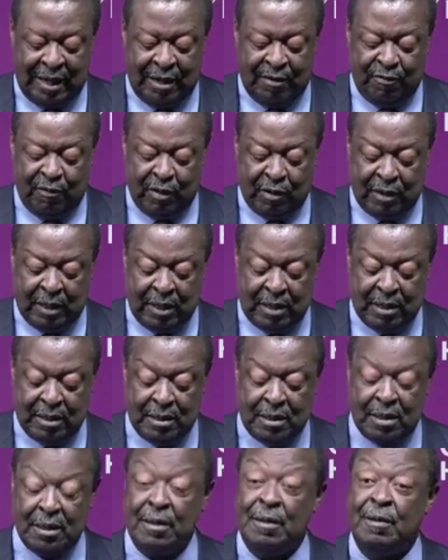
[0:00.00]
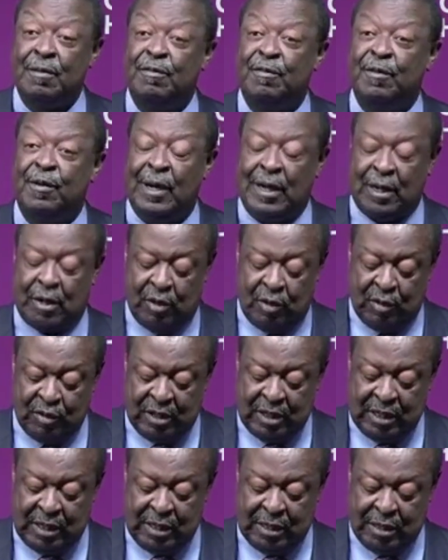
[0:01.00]
advocating for a
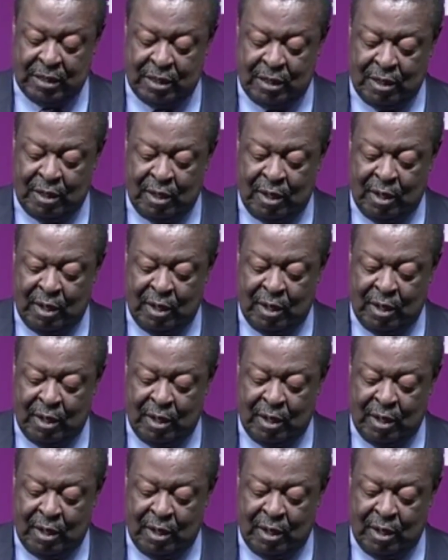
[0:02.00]
continent